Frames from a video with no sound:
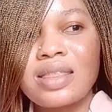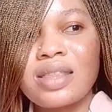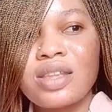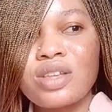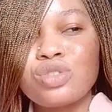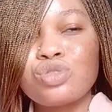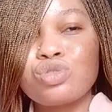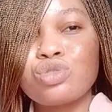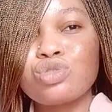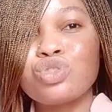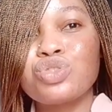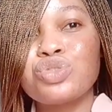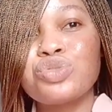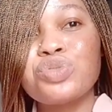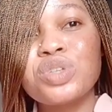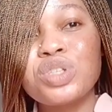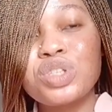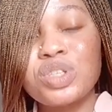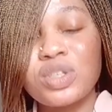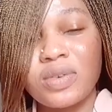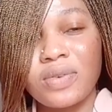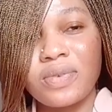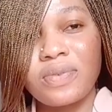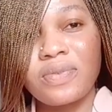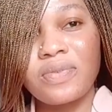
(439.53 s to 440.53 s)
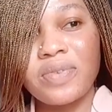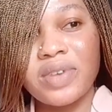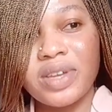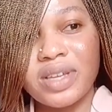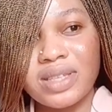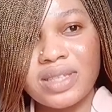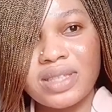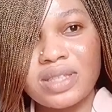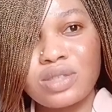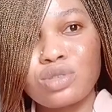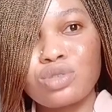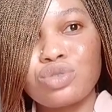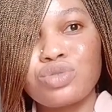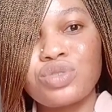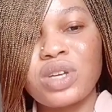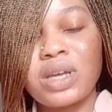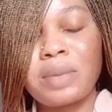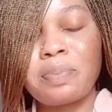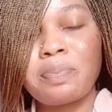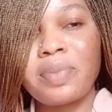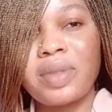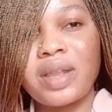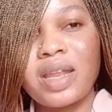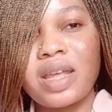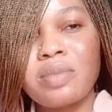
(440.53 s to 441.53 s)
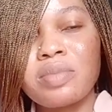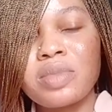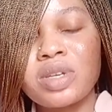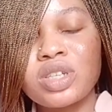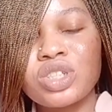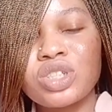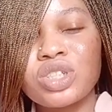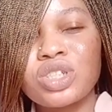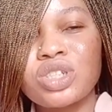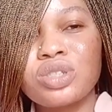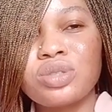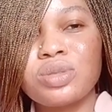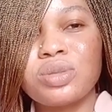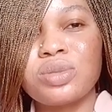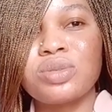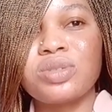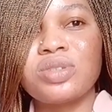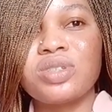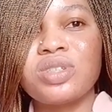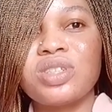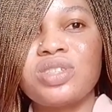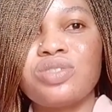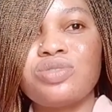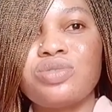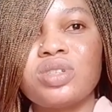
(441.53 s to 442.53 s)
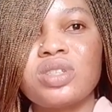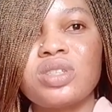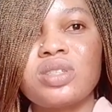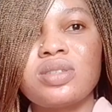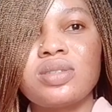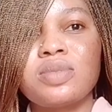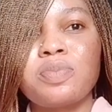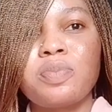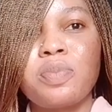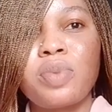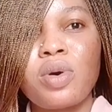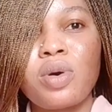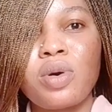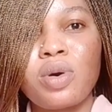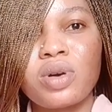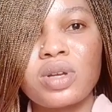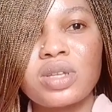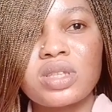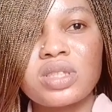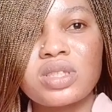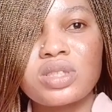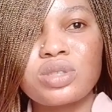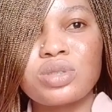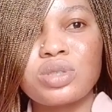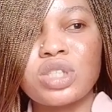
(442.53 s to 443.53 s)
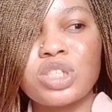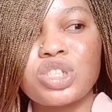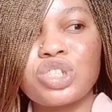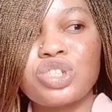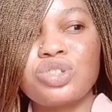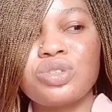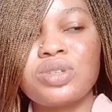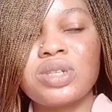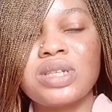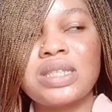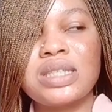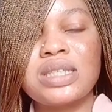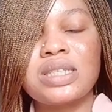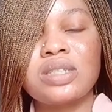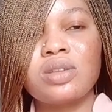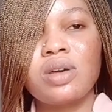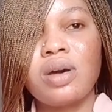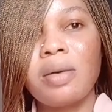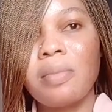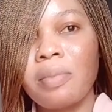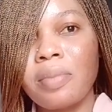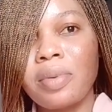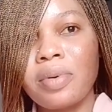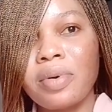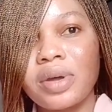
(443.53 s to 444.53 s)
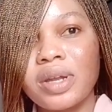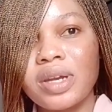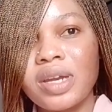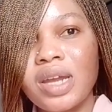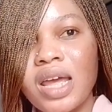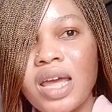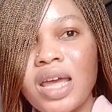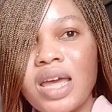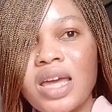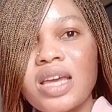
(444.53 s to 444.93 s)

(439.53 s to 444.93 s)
things to treat your face to treat blemishes treat spots to treat sunburn